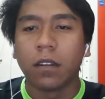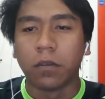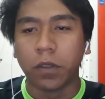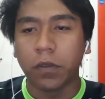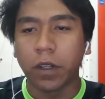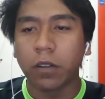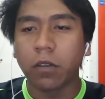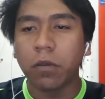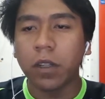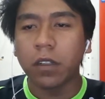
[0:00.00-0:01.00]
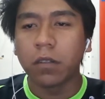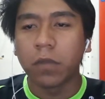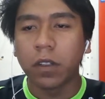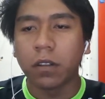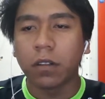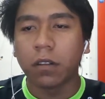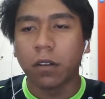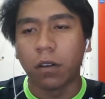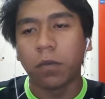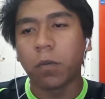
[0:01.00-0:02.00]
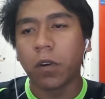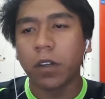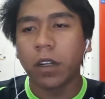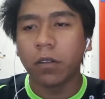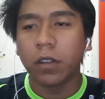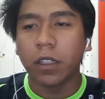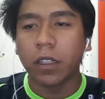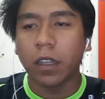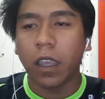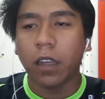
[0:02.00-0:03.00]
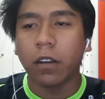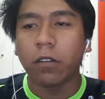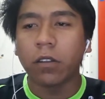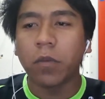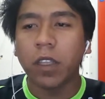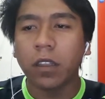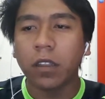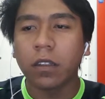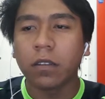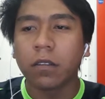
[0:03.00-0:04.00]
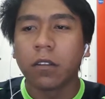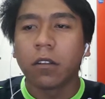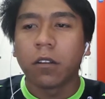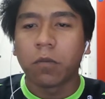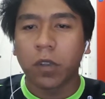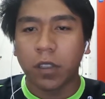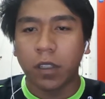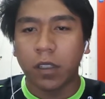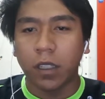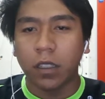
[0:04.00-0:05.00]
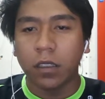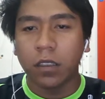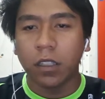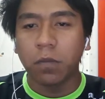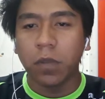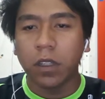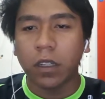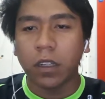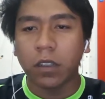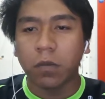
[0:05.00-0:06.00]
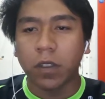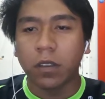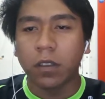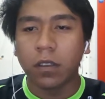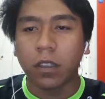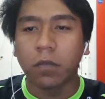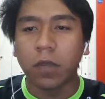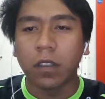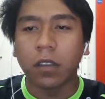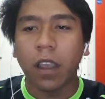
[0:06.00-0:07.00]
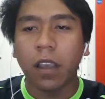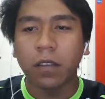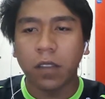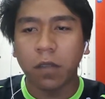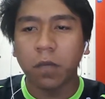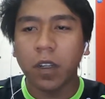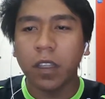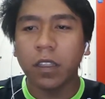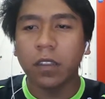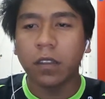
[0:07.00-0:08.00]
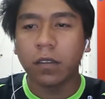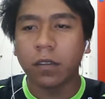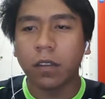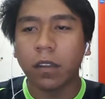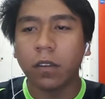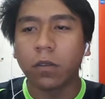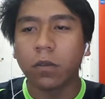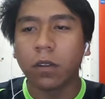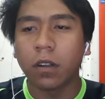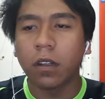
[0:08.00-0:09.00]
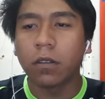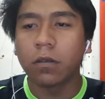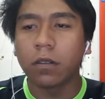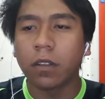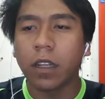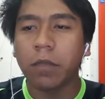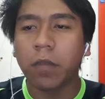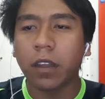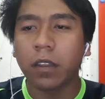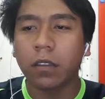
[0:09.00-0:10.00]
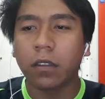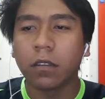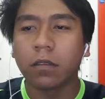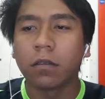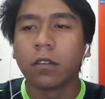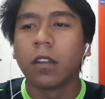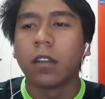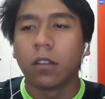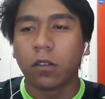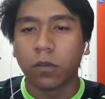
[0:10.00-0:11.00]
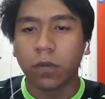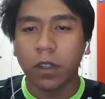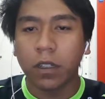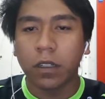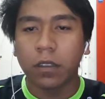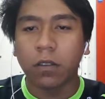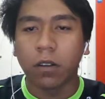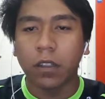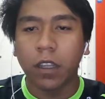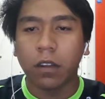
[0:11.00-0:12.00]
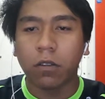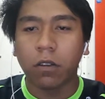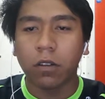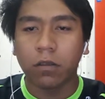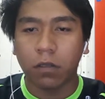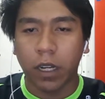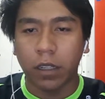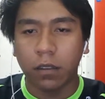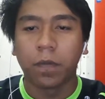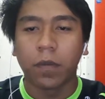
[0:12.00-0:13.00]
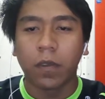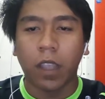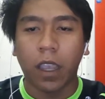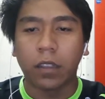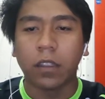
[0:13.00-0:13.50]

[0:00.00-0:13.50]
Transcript: With a growing number of product order and automatic processing, shipping arrangement system is essentially necessary to allow online marketers to focus on their core strengths. At the